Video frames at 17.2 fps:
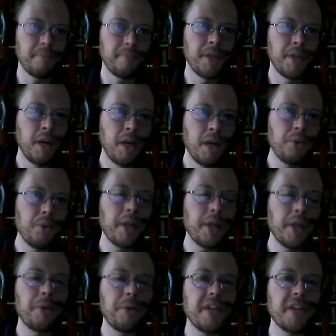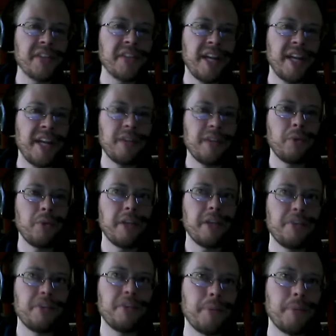really resonate with
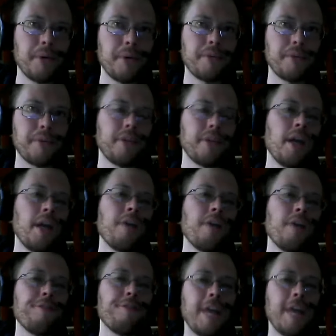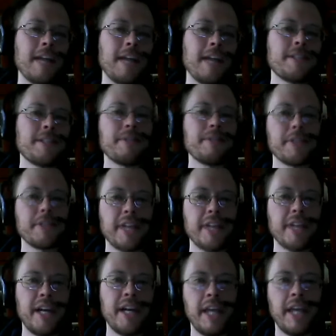both fans of the
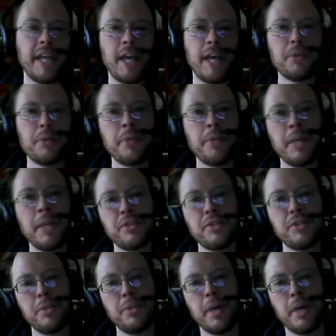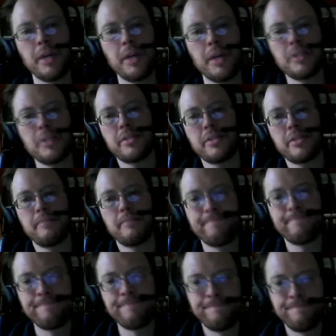setting and with a mainstream audience.
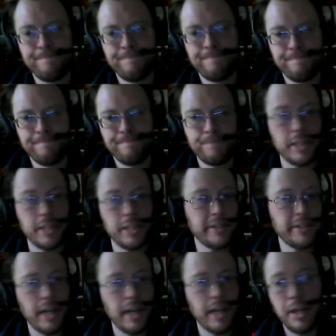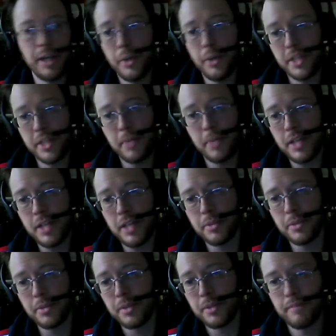Because I know that's possible.